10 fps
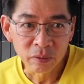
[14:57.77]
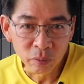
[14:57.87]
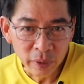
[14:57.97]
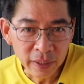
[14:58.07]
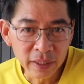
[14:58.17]

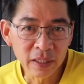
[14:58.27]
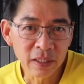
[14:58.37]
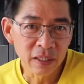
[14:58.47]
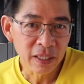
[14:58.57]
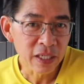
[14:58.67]
really
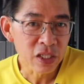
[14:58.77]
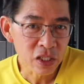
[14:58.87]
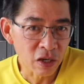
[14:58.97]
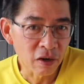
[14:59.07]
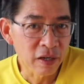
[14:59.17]

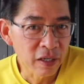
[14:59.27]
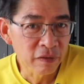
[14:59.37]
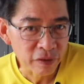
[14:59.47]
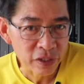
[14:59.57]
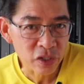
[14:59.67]
his or her
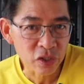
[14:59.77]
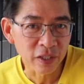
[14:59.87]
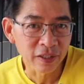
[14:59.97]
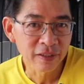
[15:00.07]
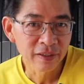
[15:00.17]

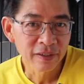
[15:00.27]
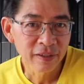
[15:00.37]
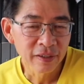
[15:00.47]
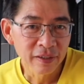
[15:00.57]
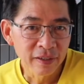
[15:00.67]
physician,
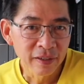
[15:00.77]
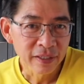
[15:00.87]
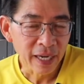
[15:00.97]
the